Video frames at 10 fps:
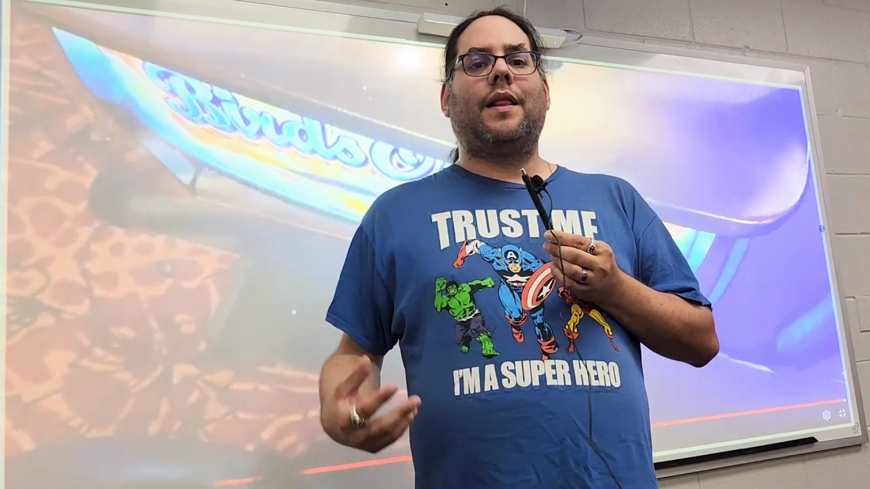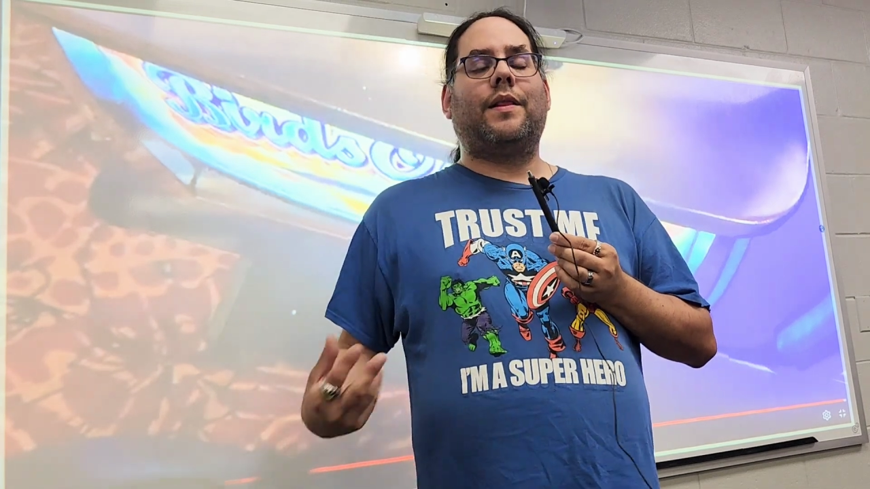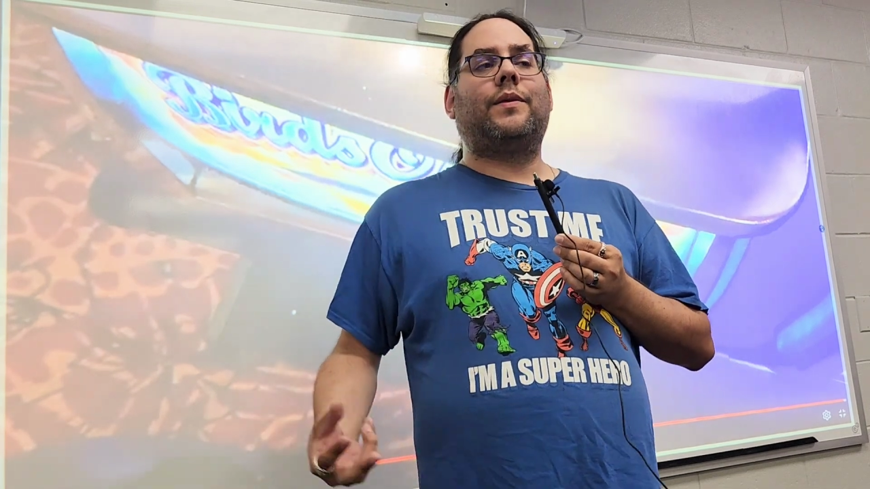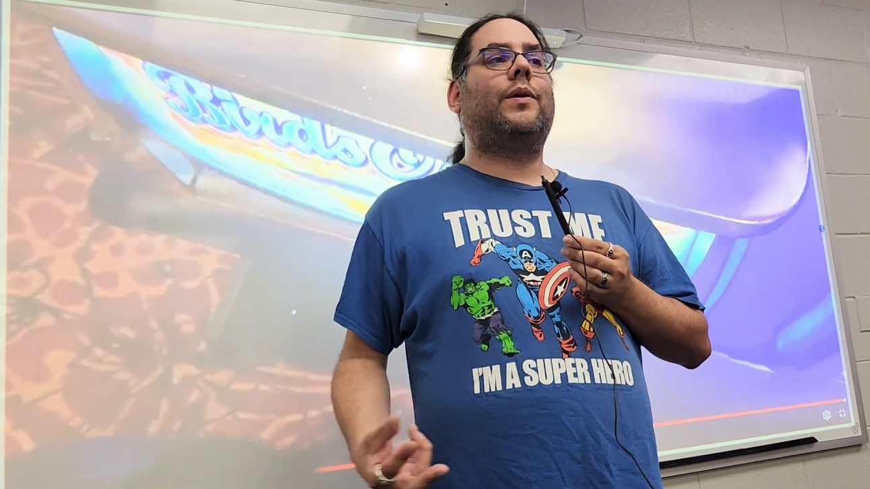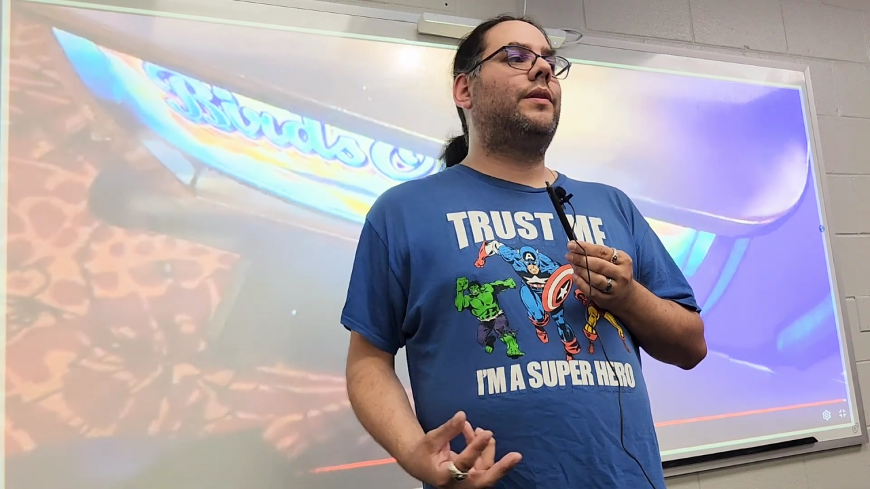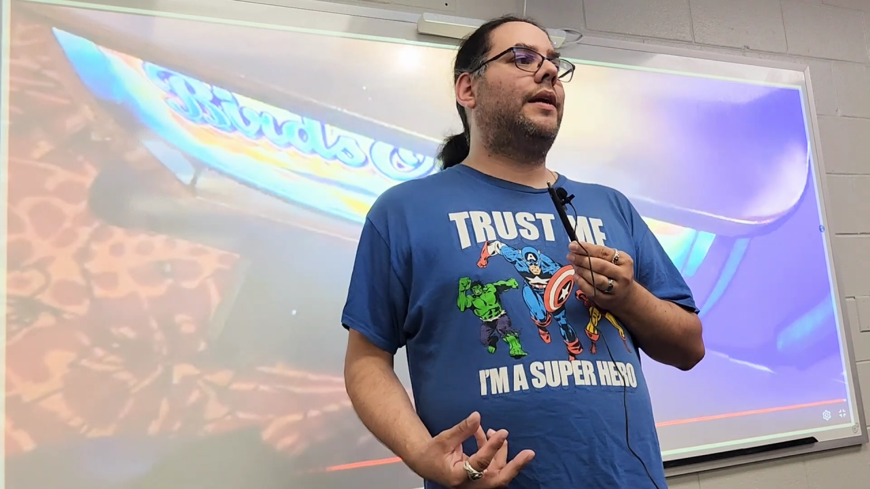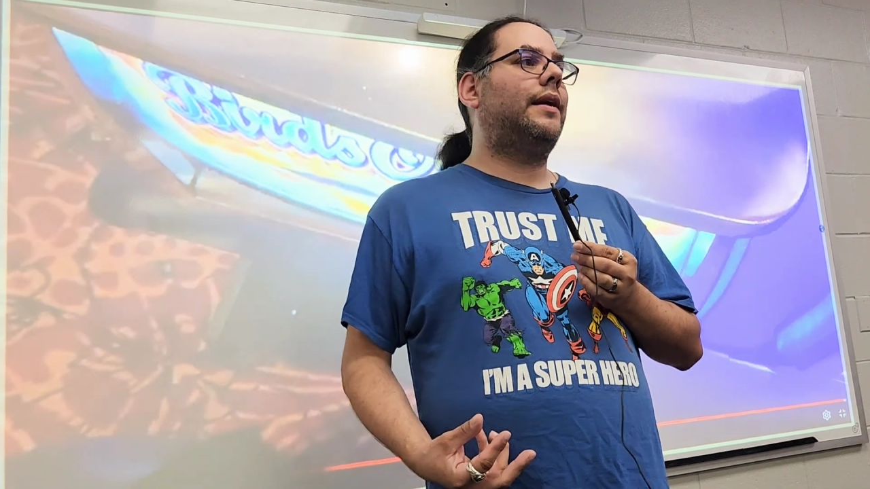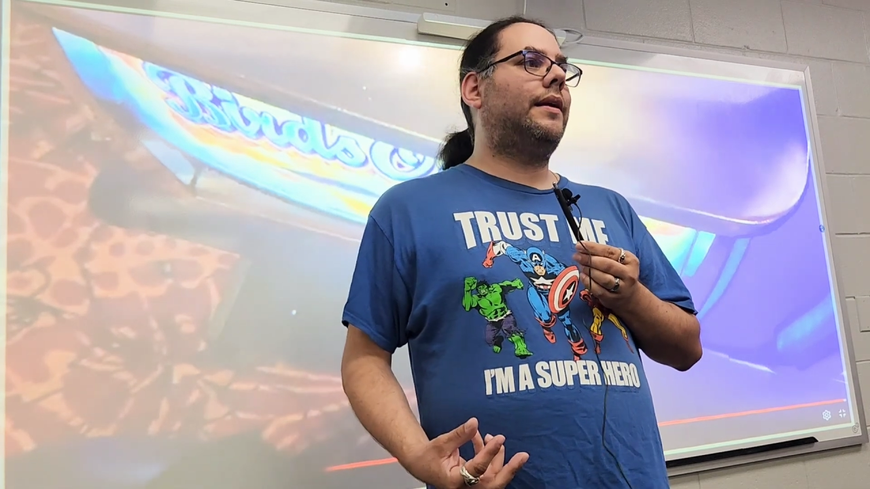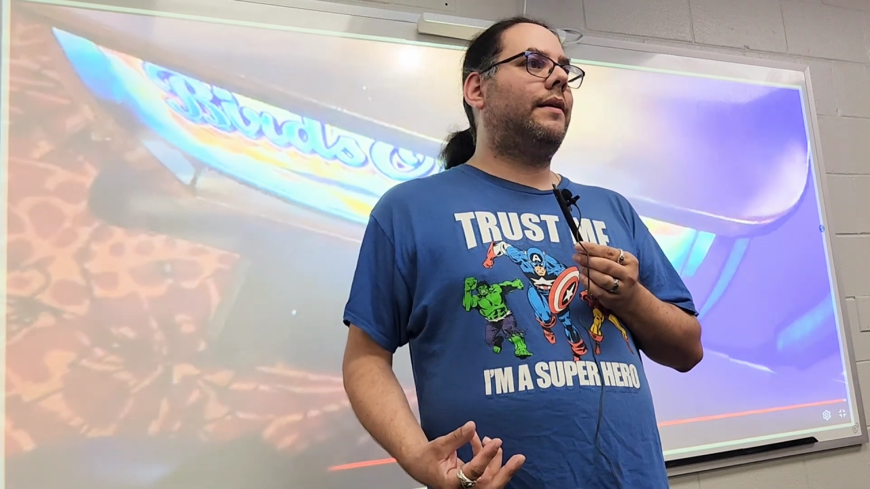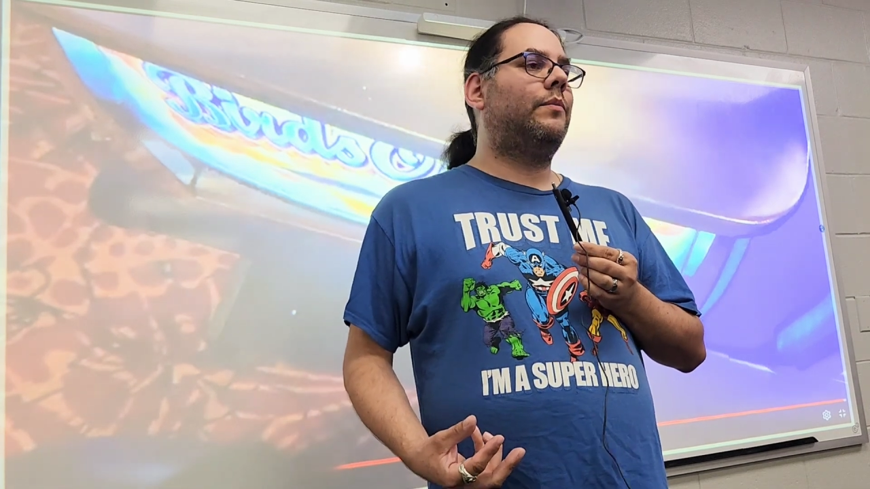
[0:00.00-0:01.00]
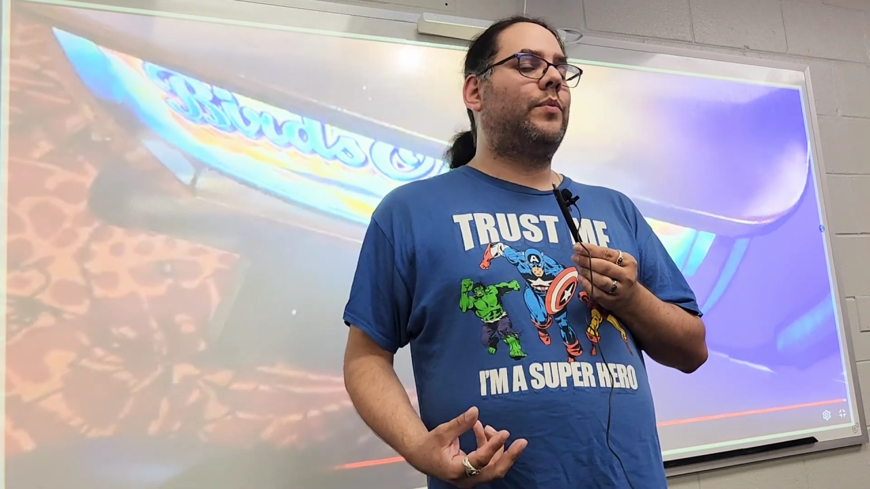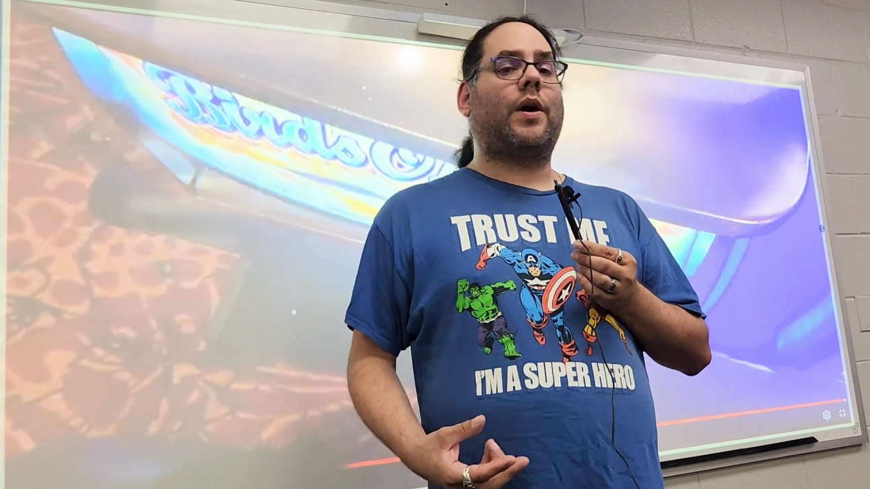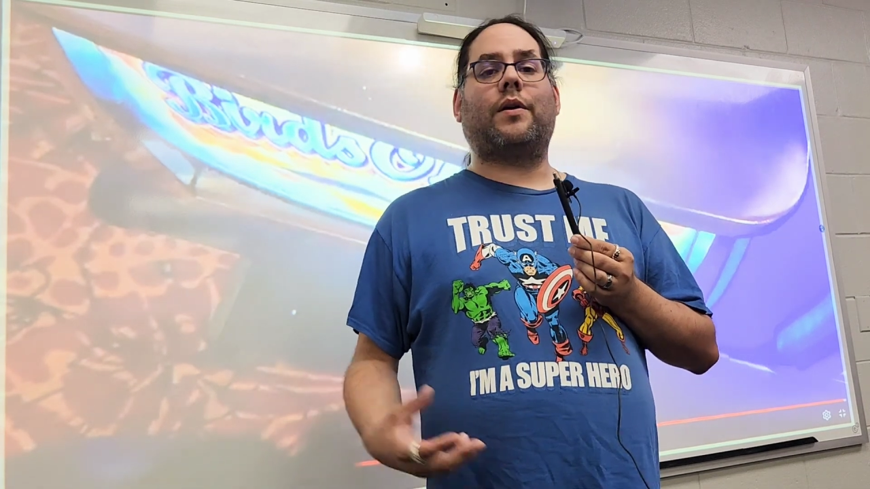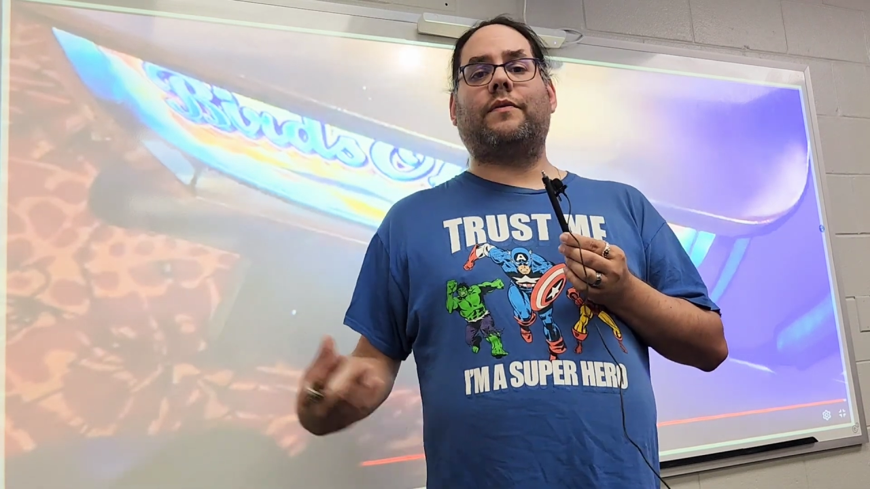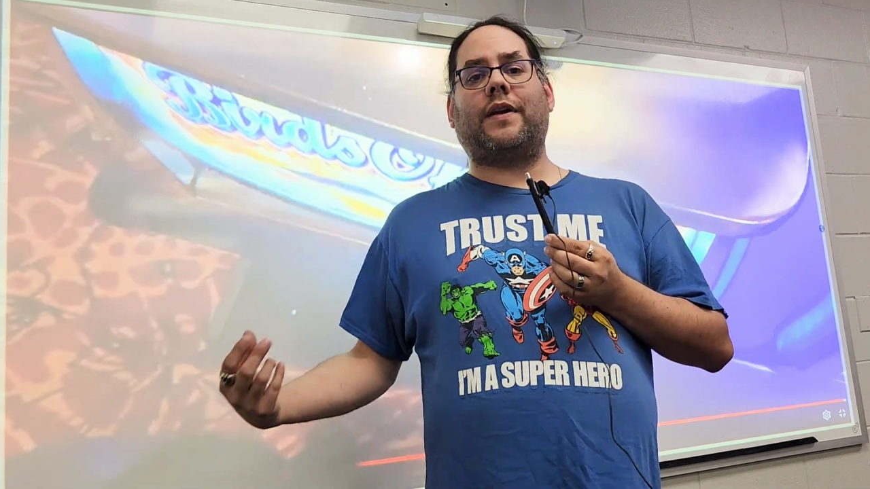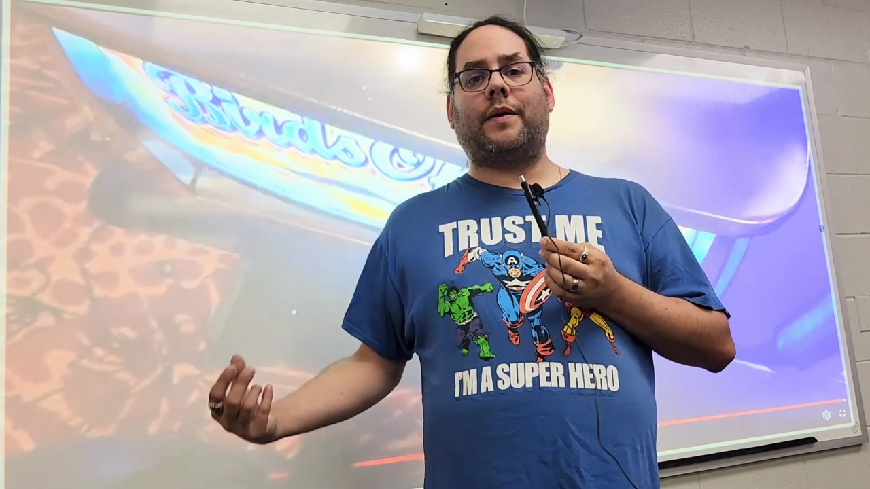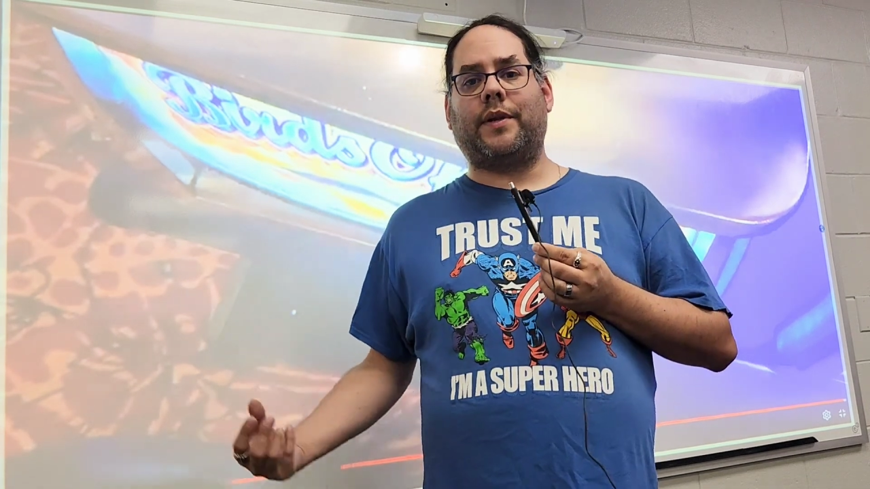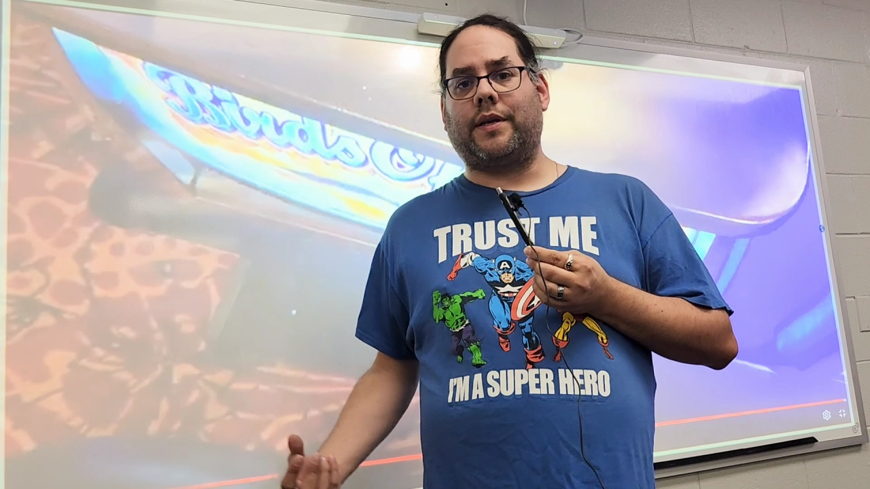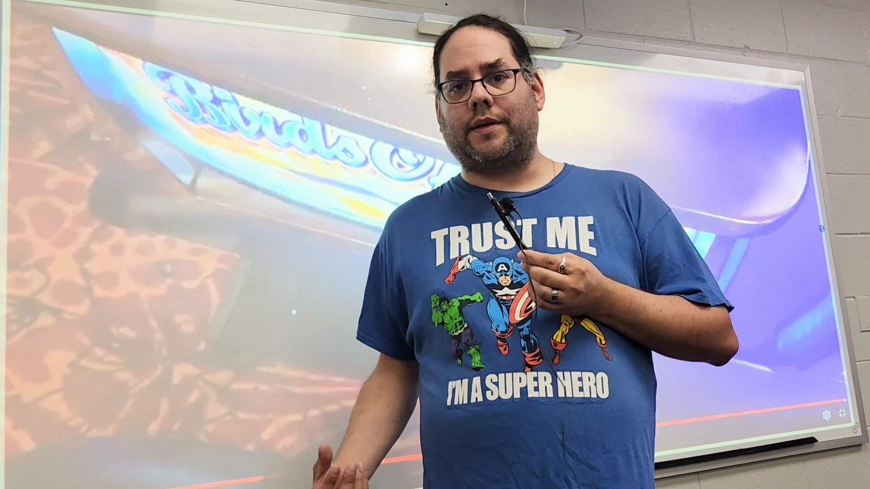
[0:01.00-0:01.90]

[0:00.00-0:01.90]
little old lady brought her family